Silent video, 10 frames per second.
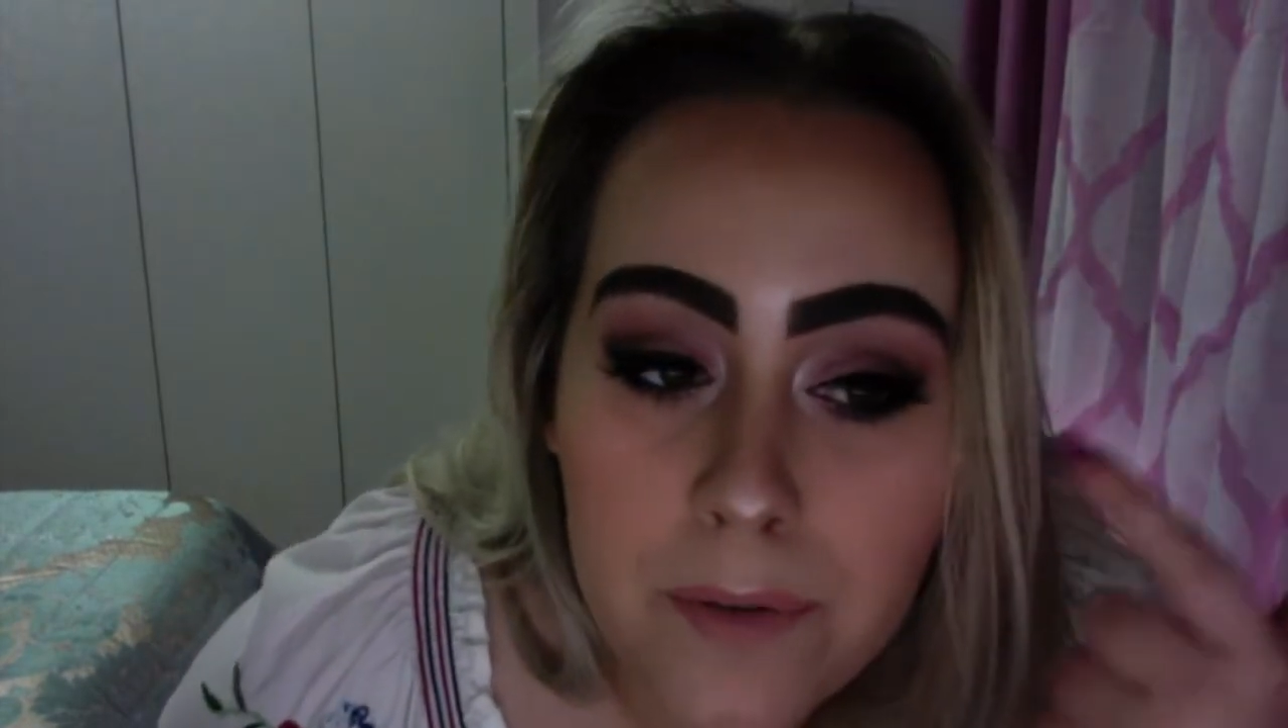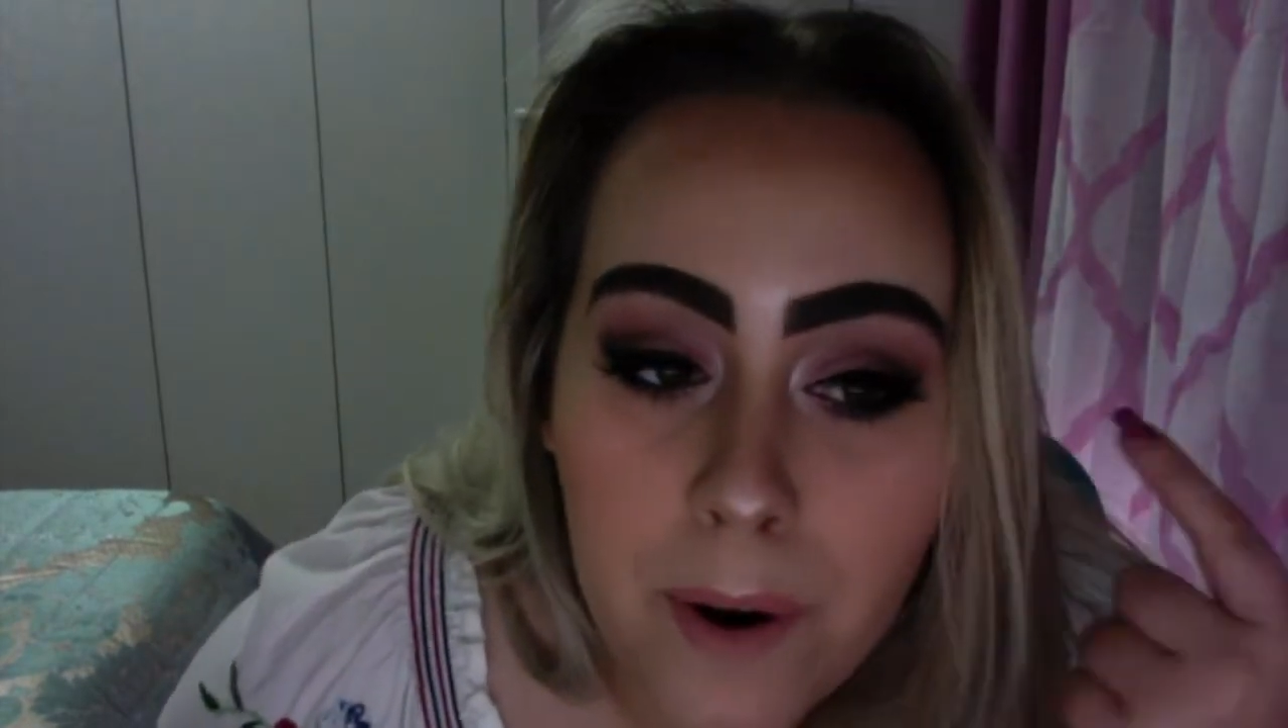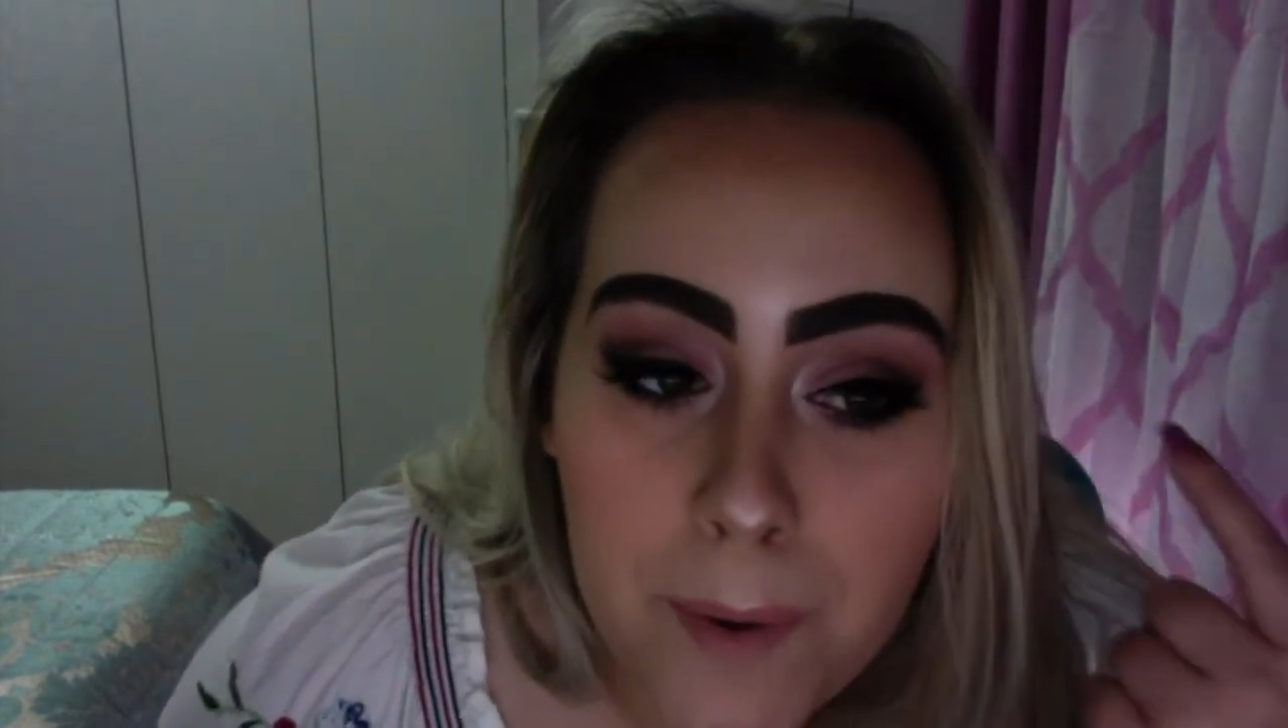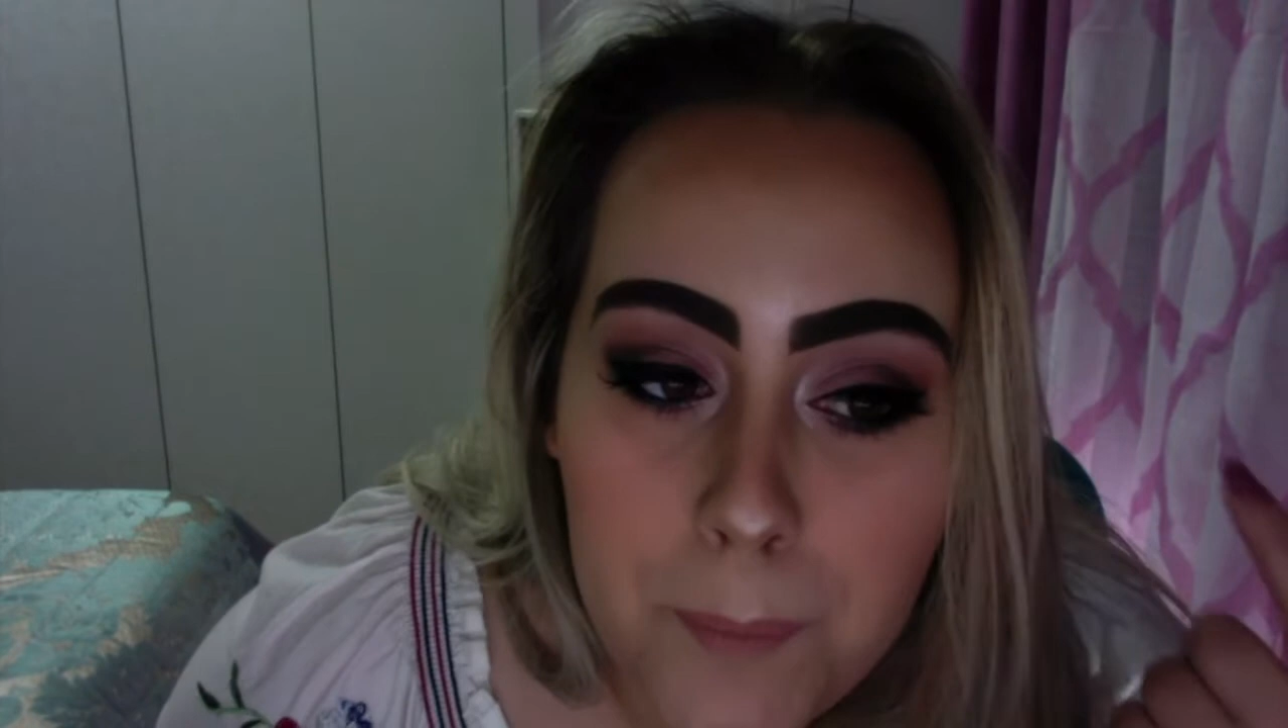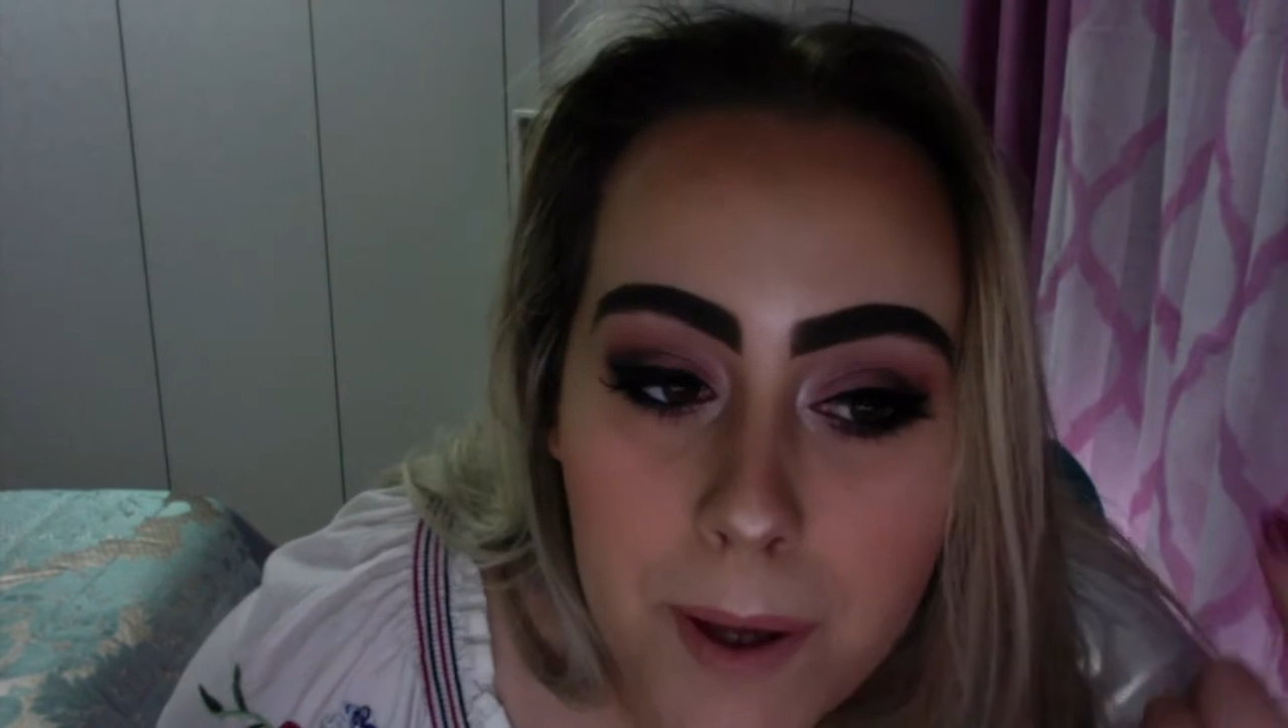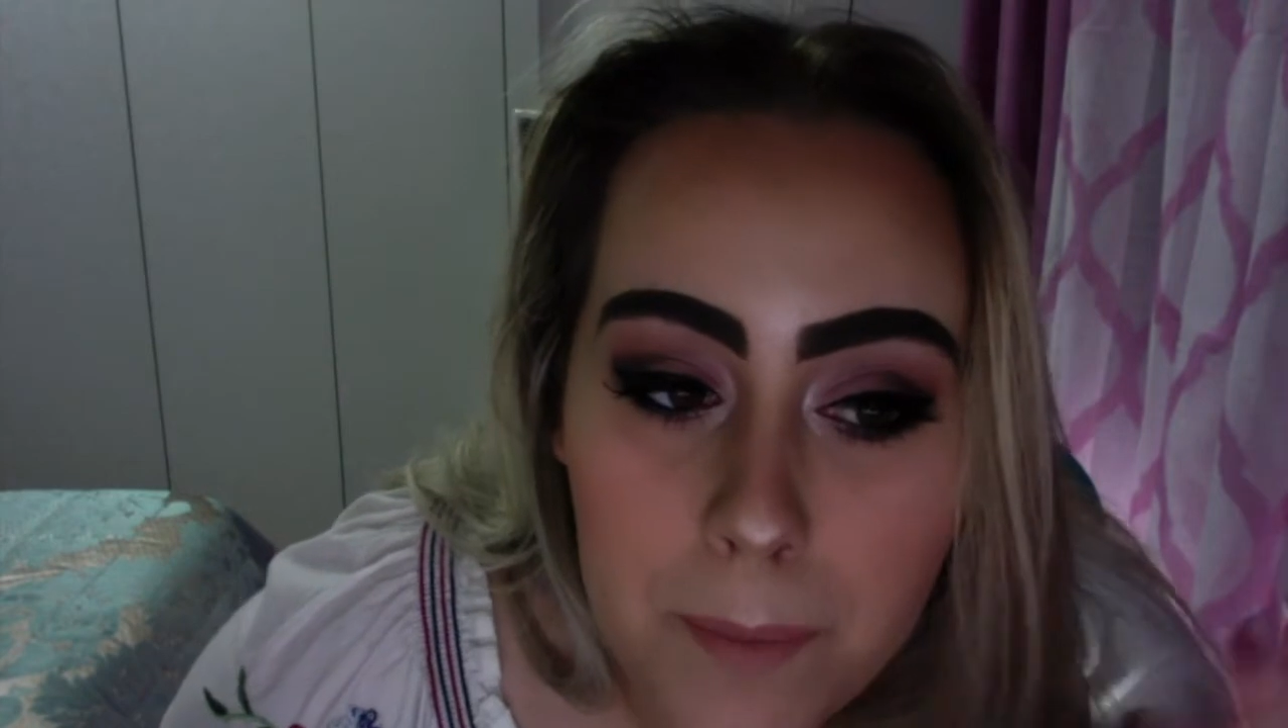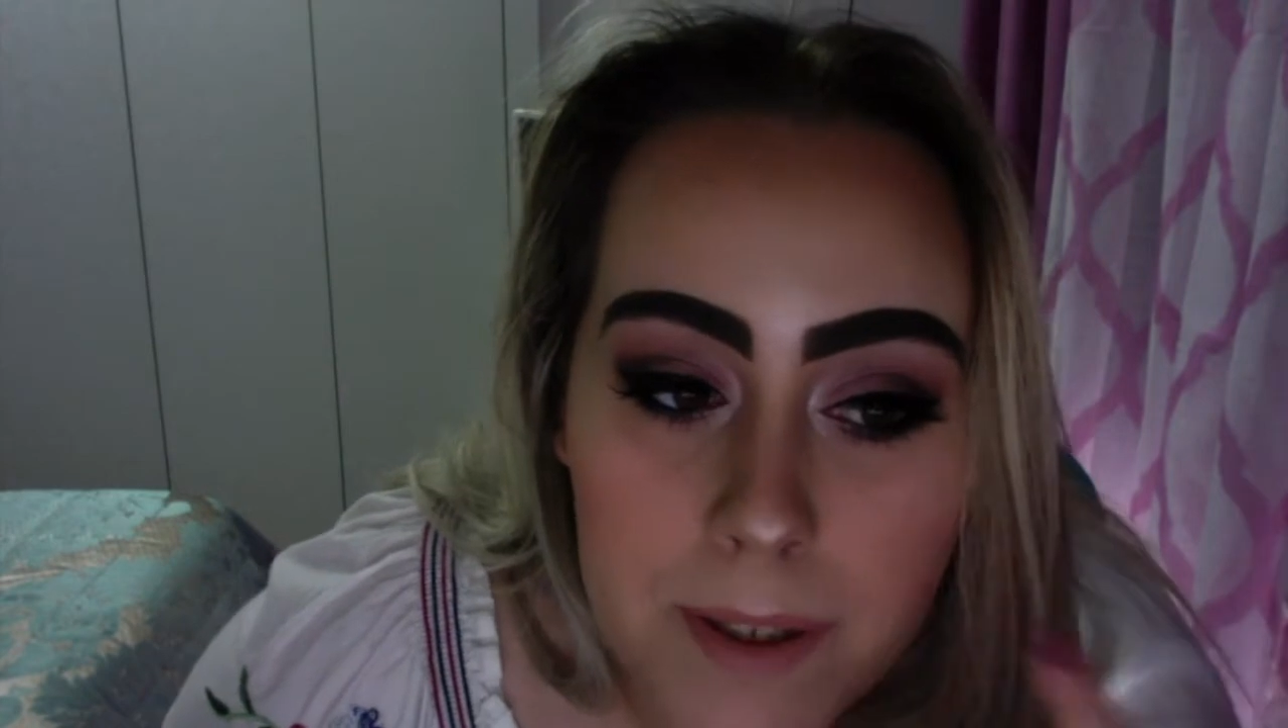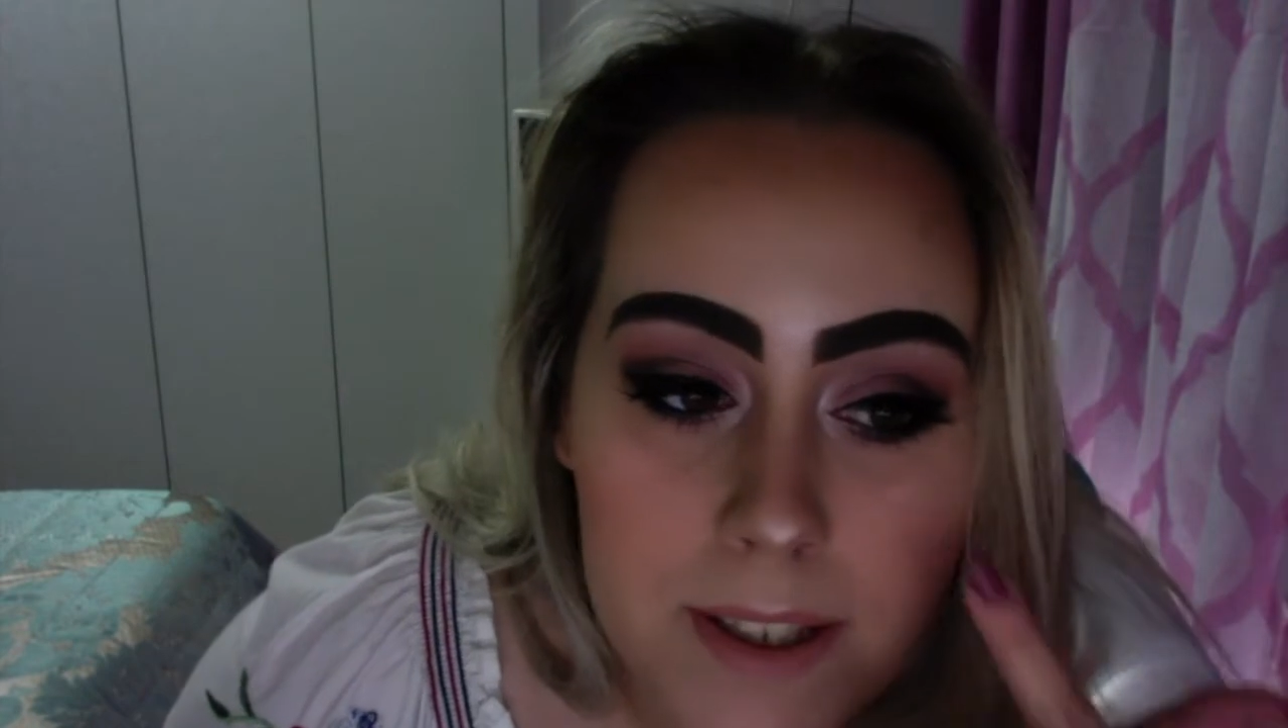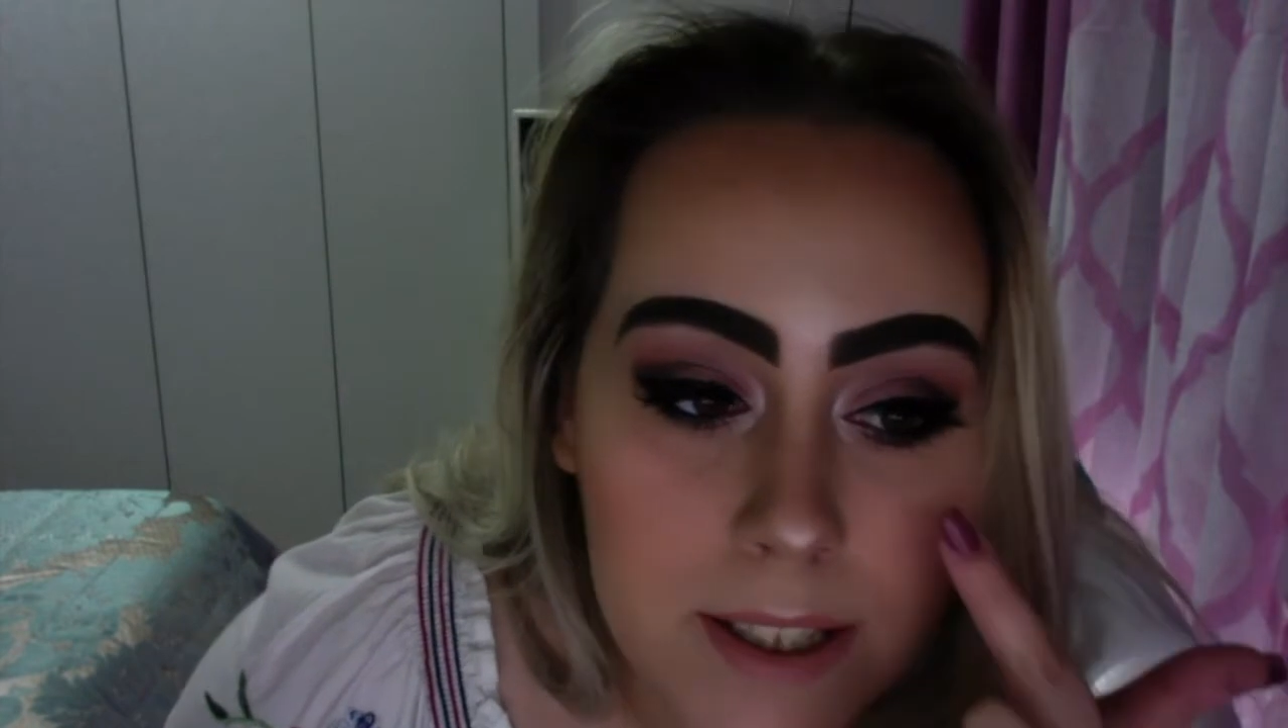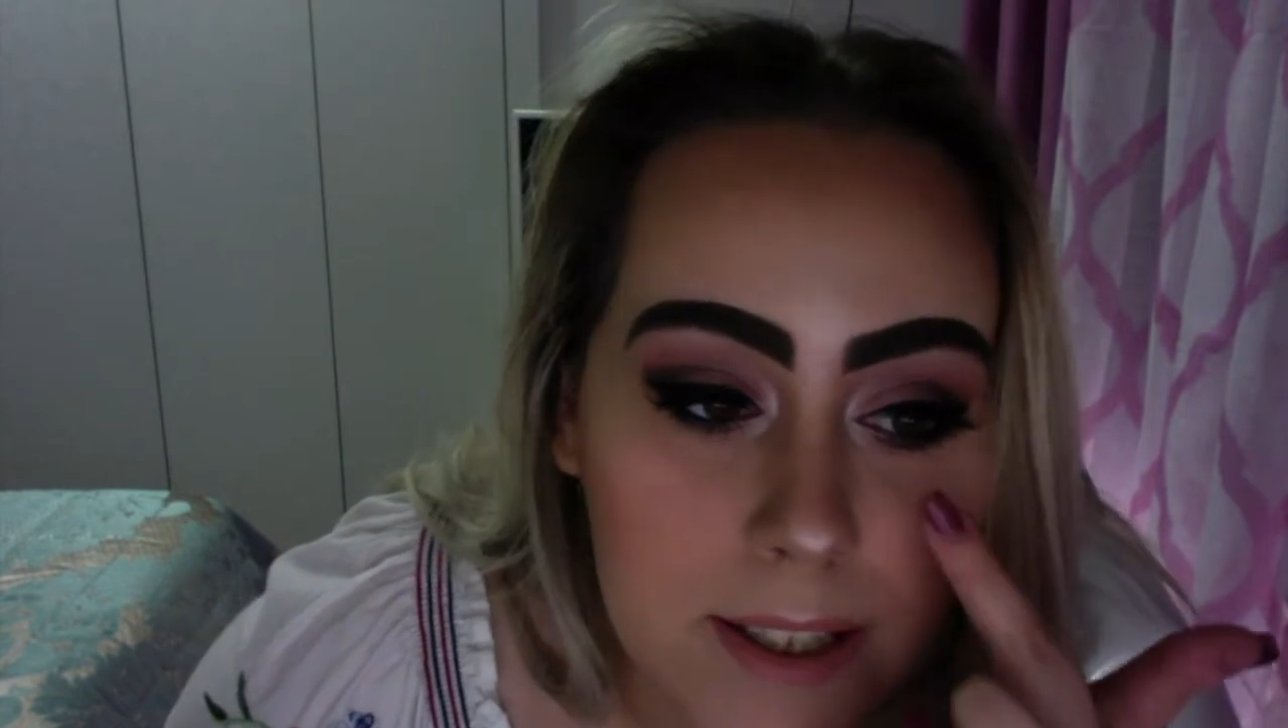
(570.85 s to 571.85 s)
very
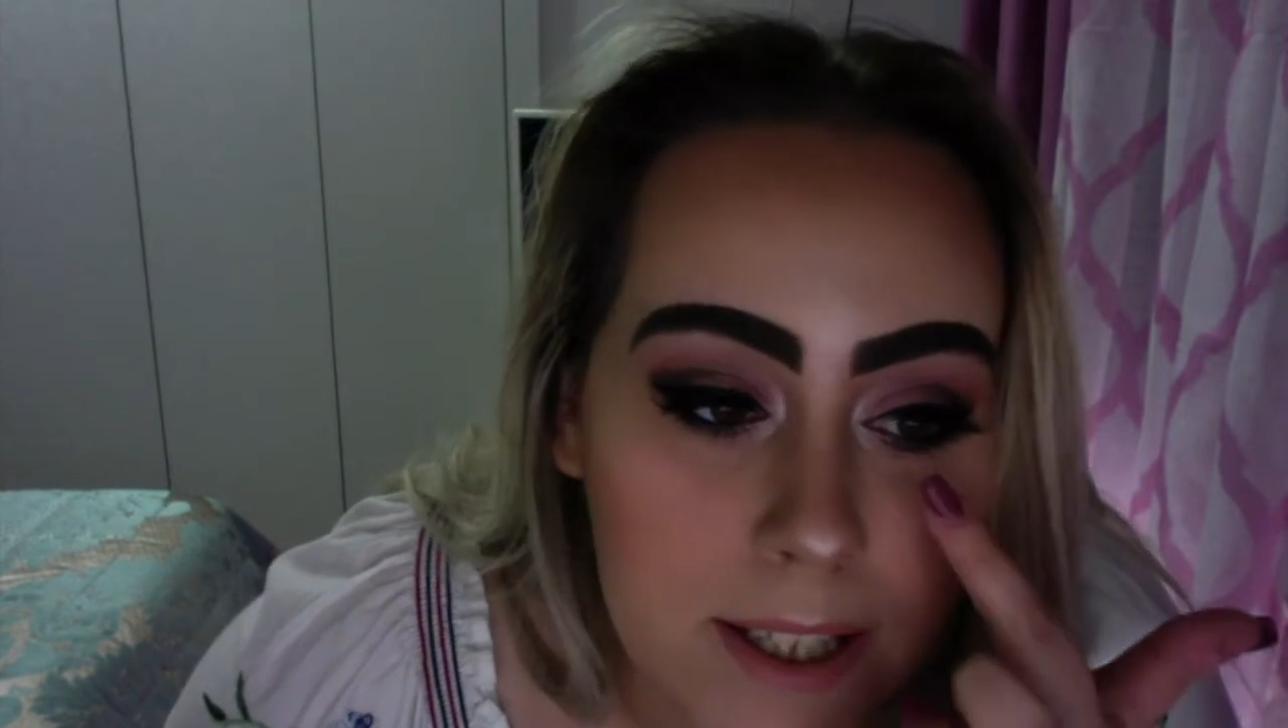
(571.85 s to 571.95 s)
pigmented.